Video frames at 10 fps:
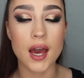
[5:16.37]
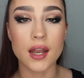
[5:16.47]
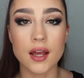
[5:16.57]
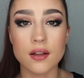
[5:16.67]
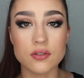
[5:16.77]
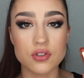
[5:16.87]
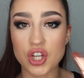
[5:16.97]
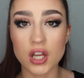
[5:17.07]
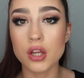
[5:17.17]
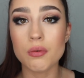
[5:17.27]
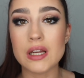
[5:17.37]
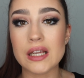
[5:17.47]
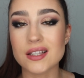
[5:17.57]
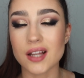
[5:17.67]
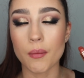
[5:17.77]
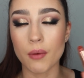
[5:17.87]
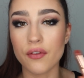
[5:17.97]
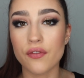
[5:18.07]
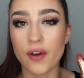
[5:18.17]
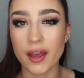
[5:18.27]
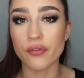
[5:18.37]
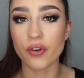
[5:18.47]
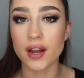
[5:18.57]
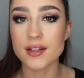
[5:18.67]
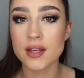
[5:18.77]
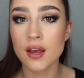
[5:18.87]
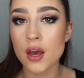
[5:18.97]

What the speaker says: and it genuinely is like my favourite,